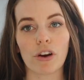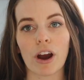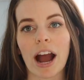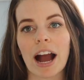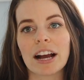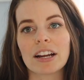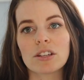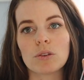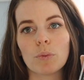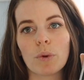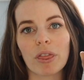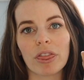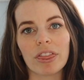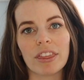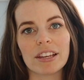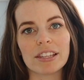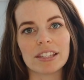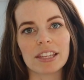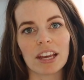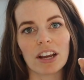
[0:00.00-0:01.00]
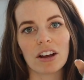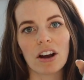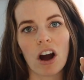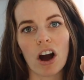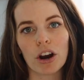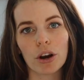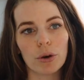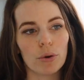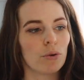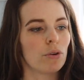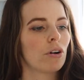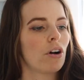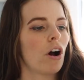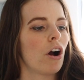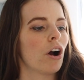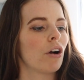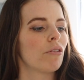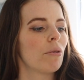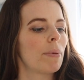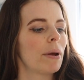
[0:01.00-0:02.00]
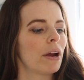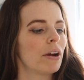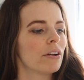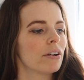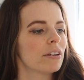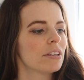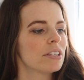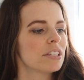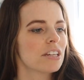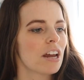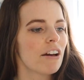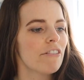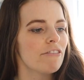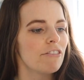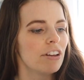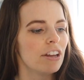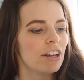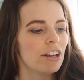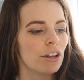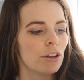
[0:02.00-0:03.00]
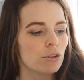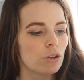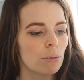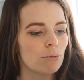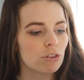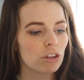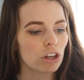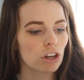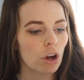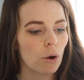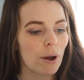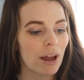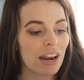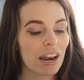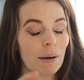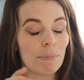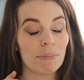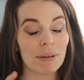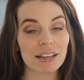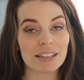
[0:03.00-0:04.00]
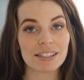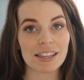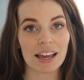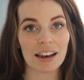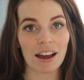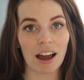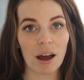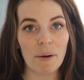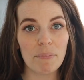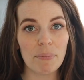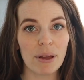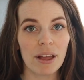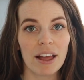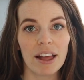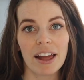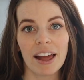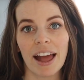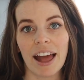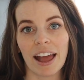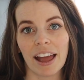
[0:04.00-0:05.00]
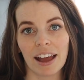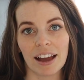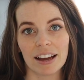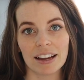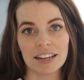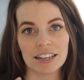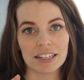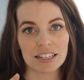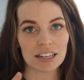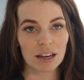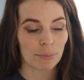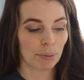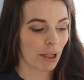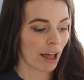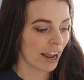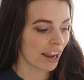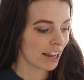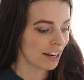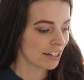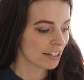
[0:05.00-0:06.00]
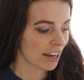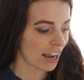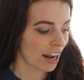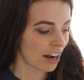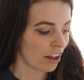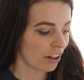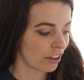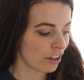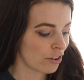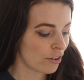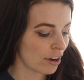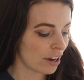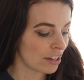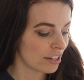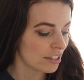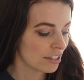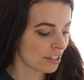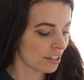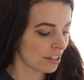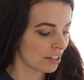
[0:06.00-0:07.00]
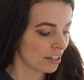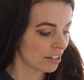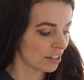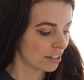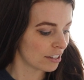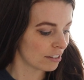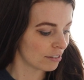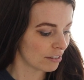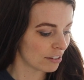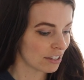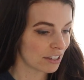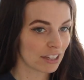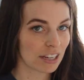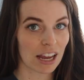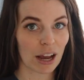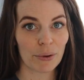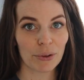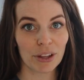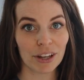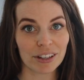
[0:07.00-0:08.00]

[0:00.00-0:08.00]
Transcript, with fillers: cracked with this like auto car repair stuff. So I'm just gonna go ahead and mix that up and apply it and I'll let you guys see how it